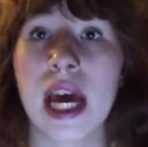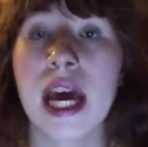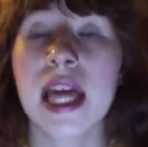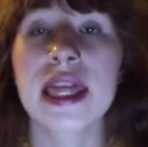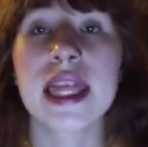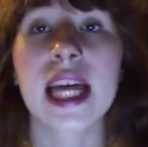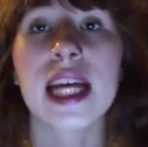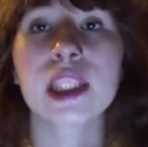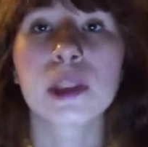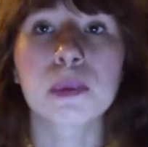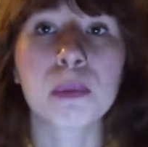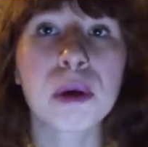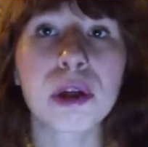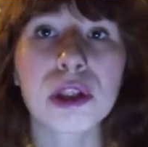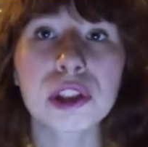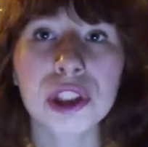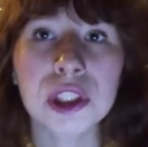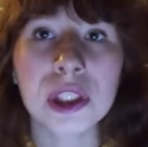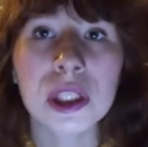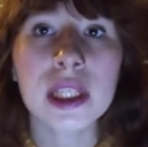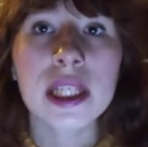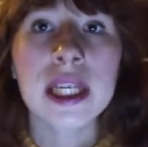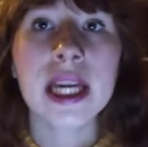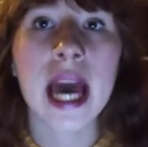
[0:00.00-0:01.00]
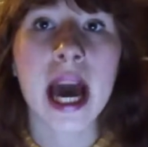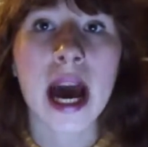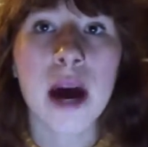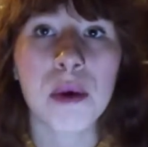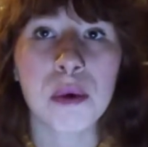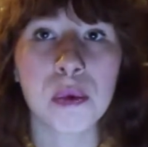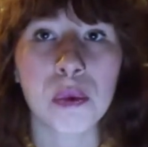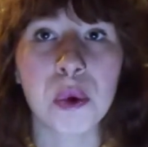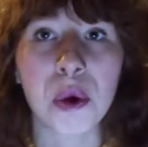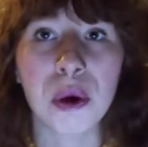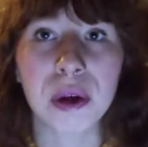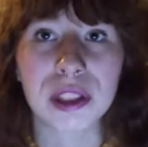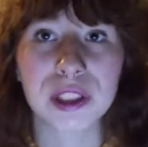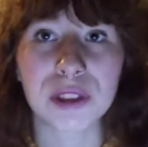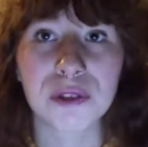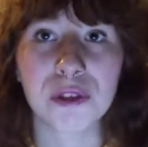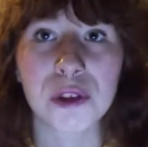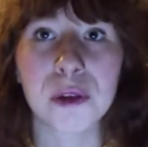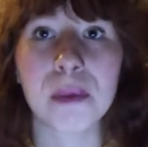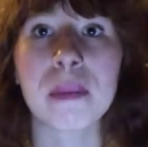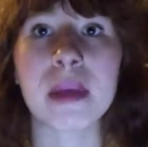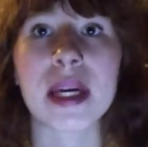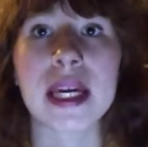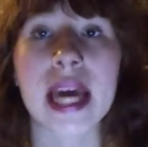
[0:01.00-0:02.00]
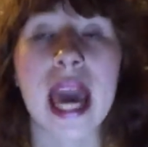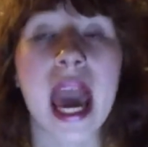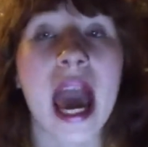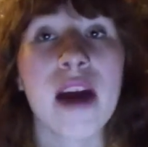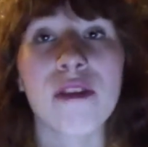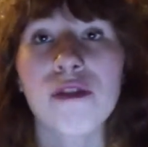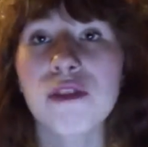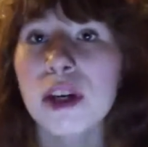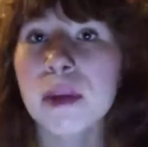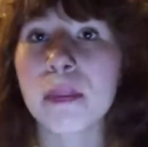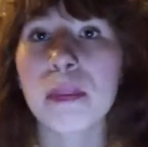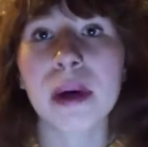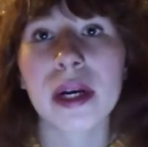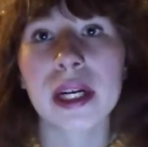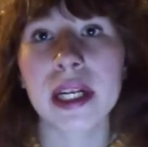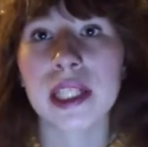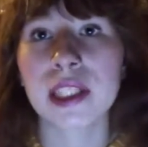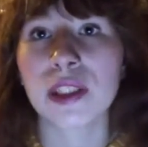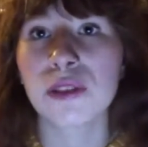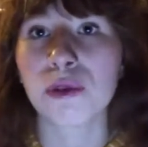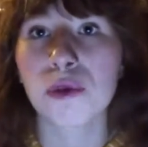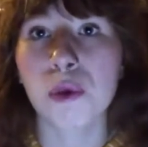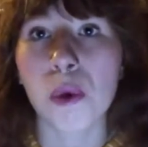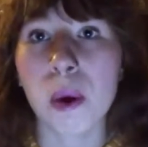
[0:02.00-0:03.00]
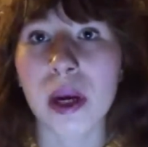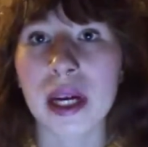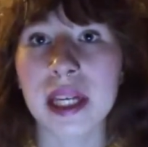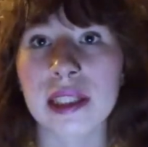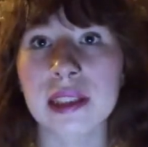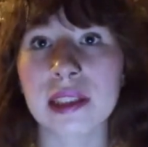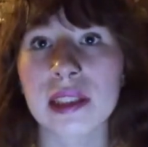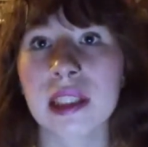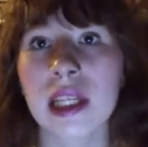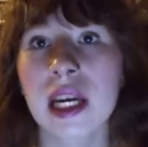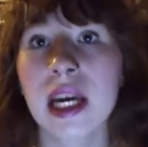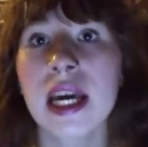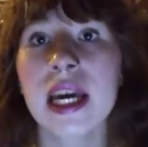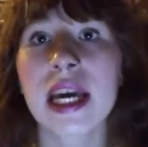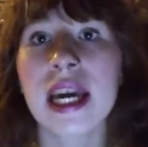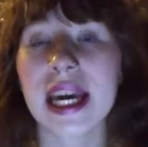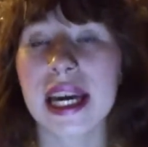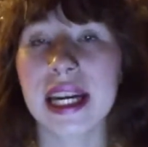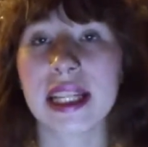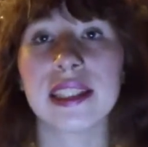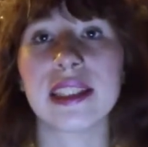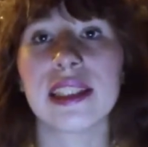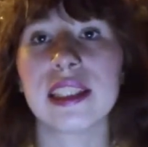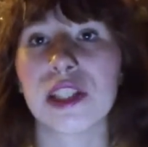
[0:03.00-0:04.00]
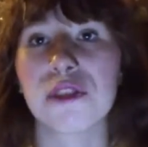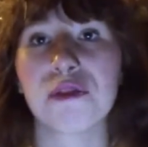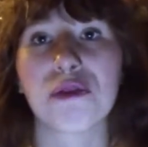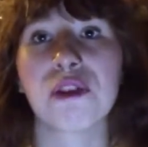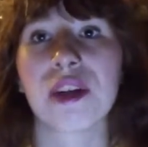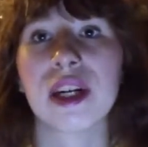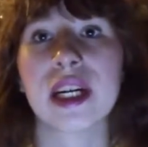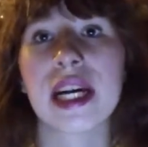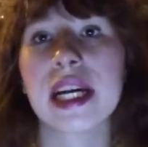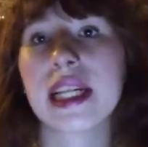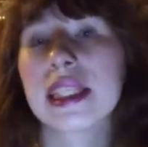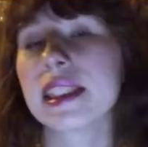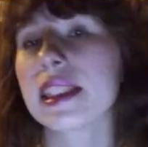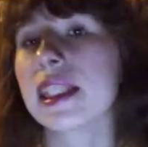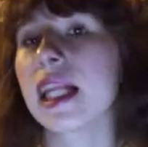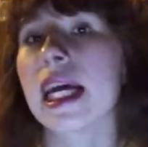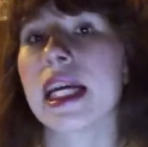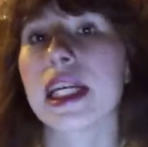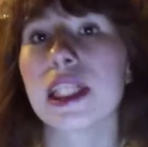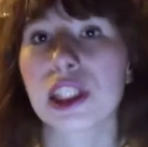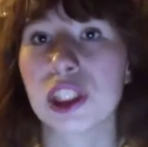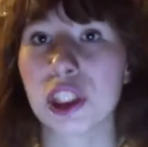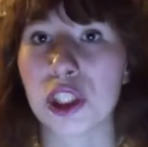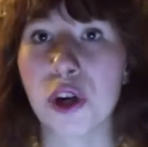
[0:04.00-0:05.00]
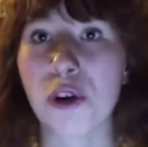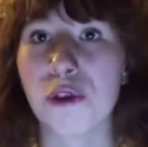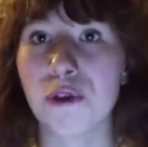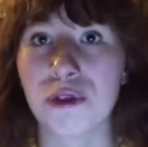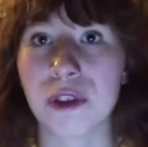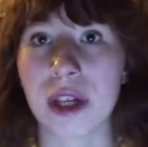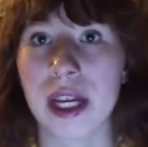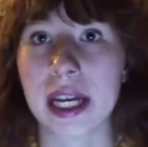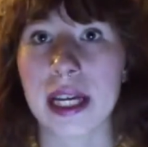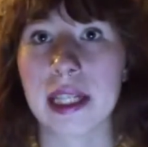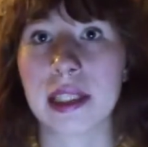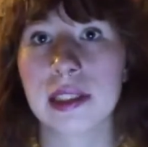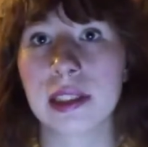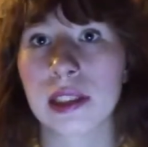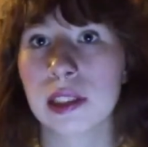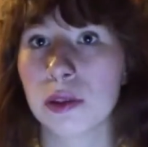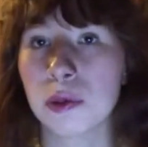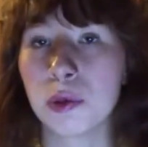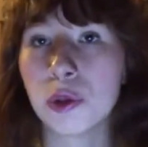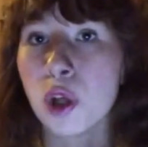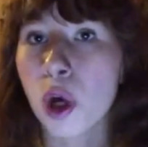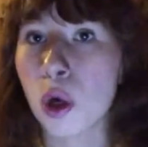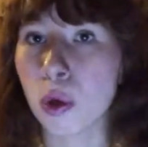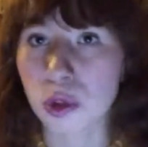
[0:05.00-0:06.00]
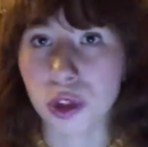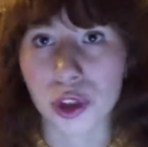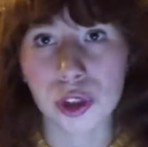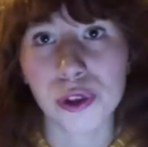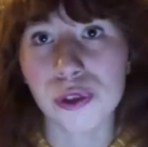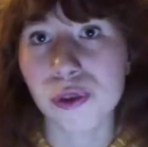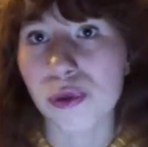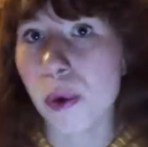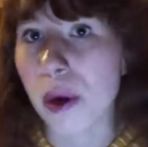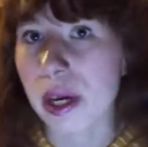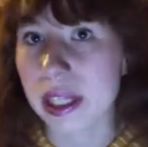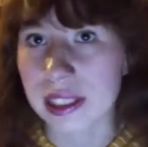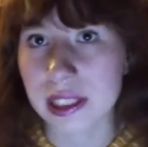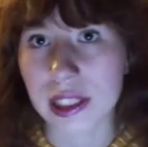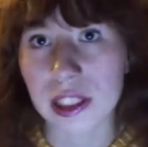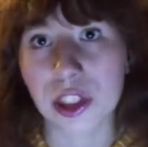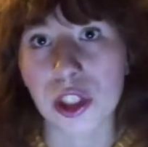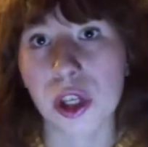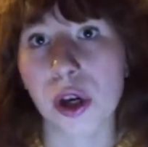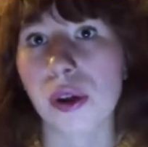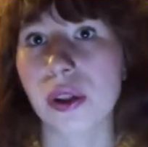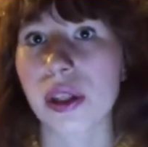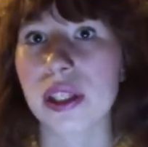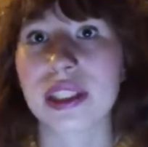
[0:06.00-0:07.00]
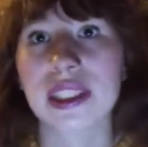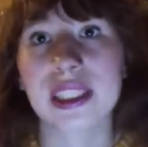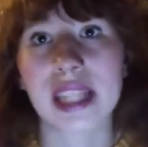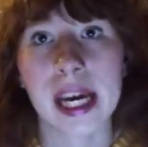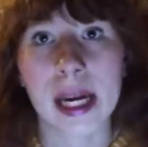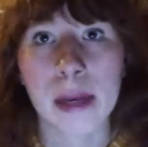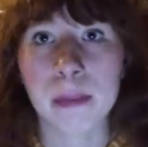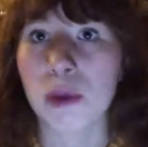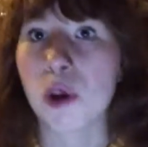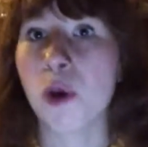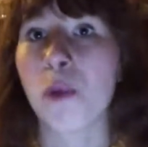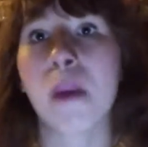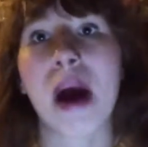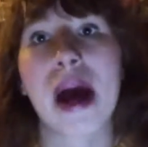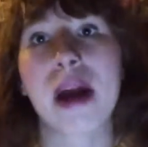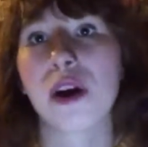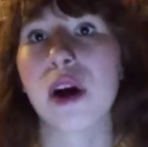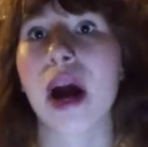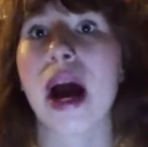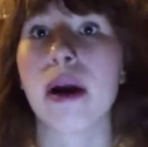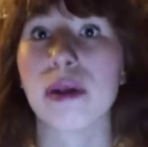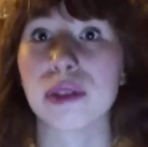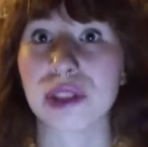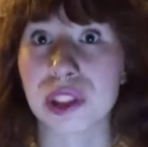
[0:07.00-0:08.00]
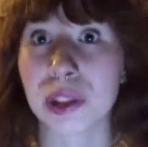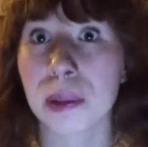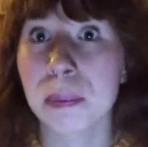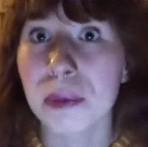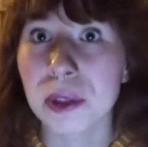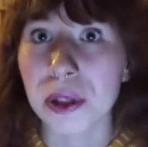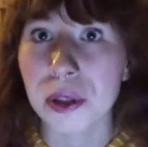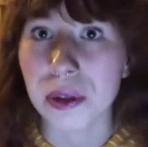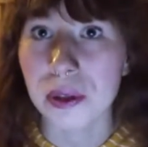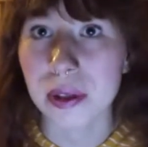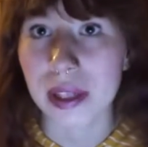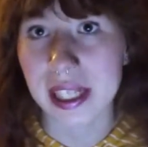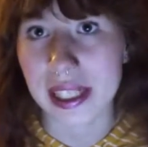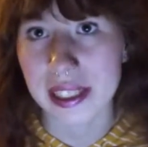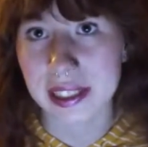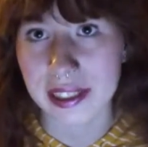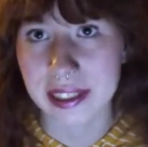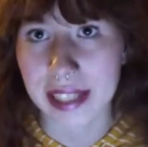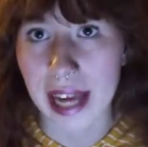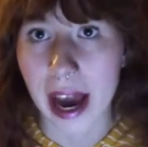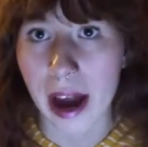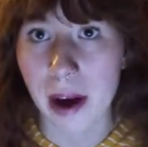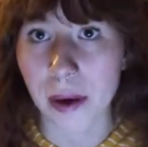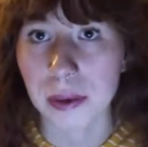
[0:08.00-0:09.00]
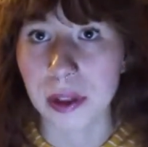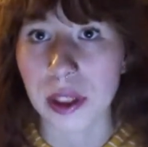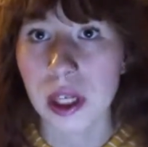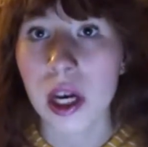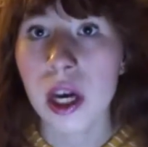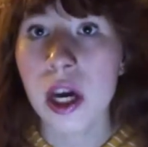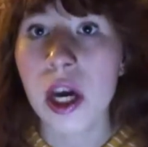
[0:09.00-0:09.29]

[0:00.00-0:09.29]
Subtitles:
That's personally how it works for me. Everybody's voice is different. It's like snowflakes. No two voices are the same, no matter how similar they sound.